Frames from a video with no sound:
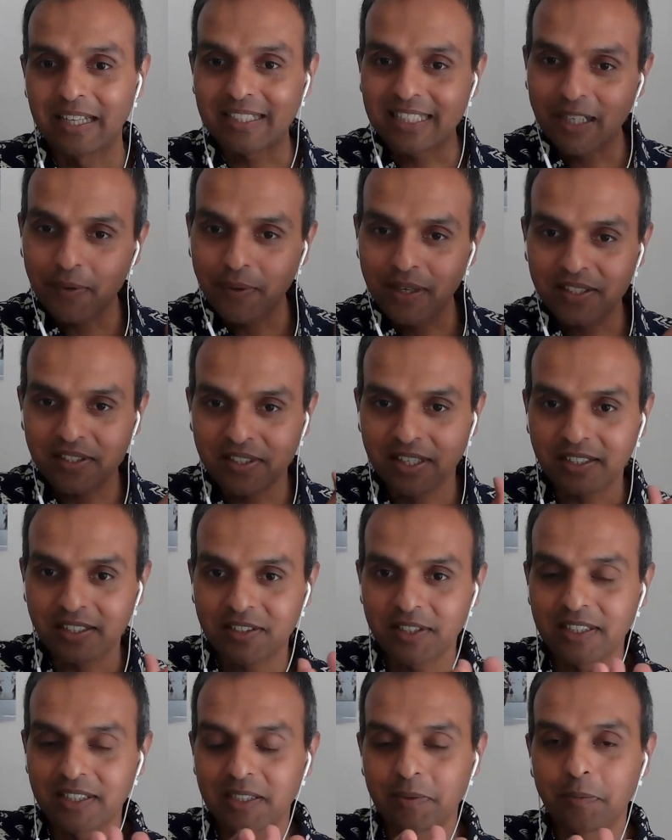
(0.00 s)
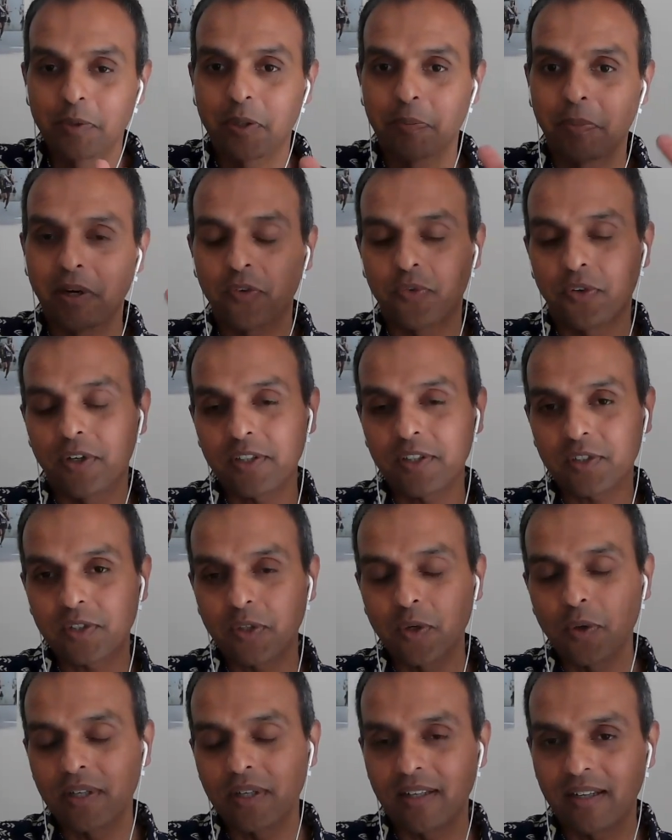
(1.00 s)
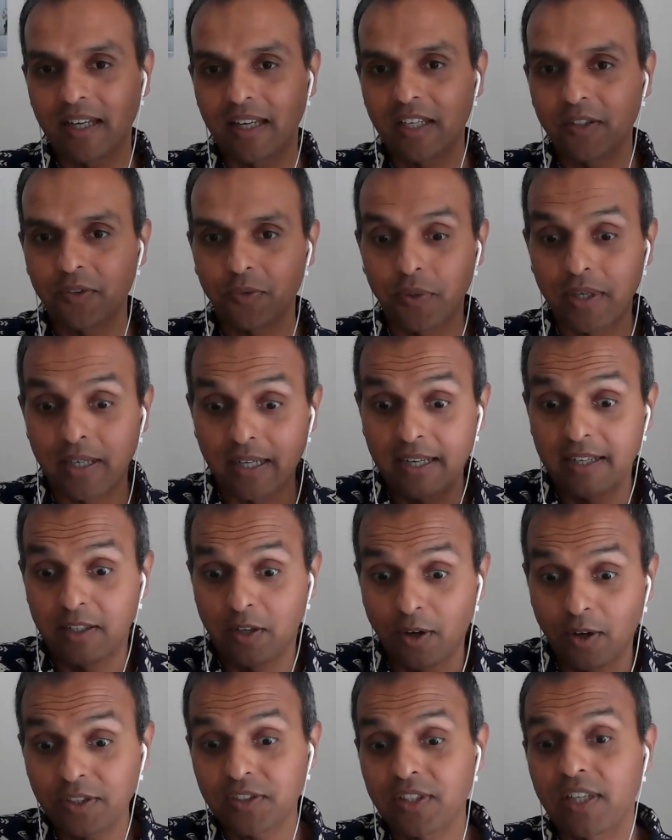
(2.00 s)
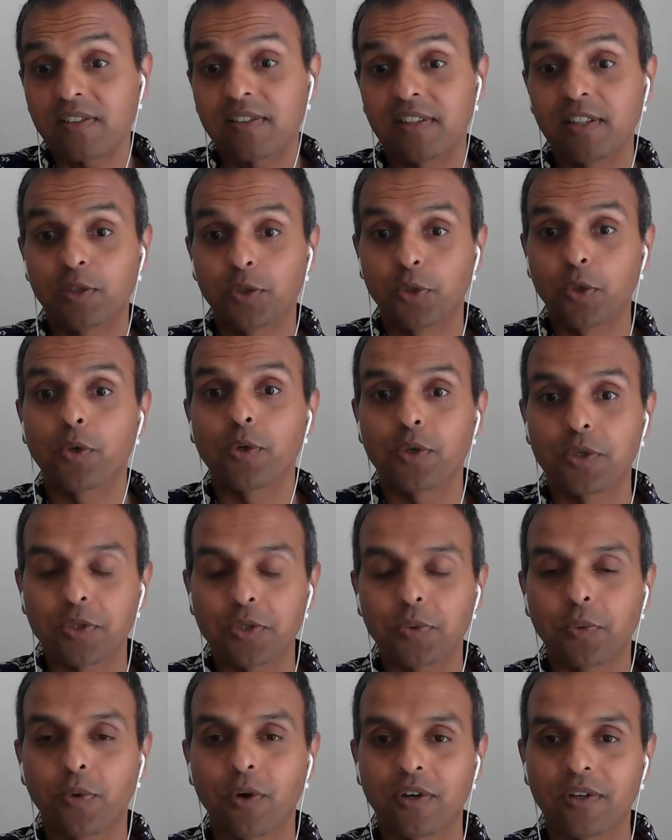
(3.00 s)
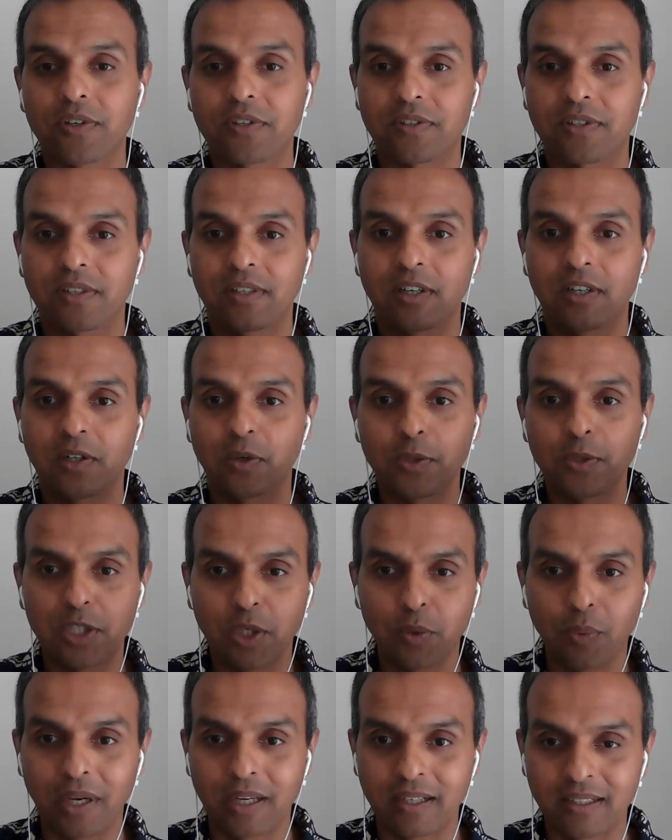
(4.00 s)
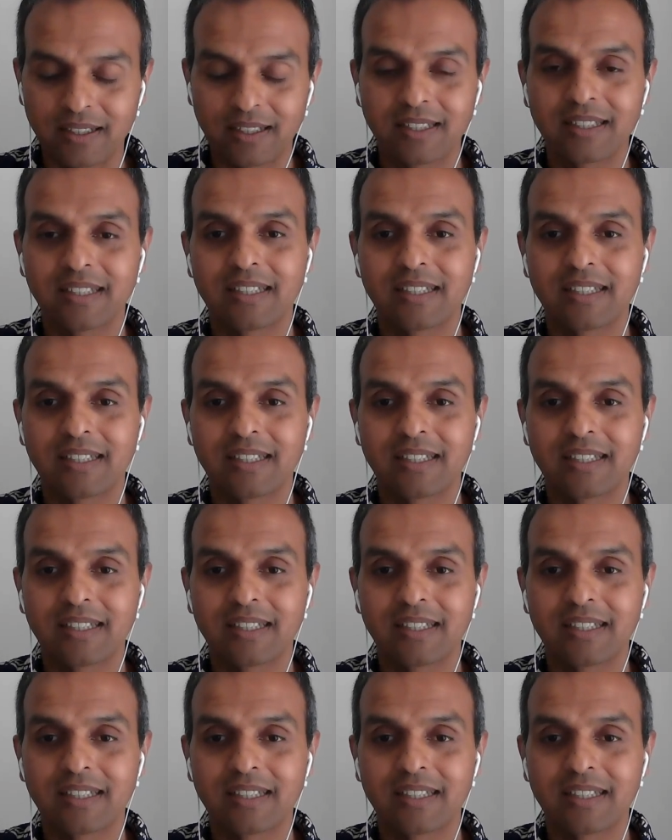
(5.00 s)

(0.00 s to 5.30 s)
that's how I structured the book. My first goal in life, where I consciously chose, was losing weight.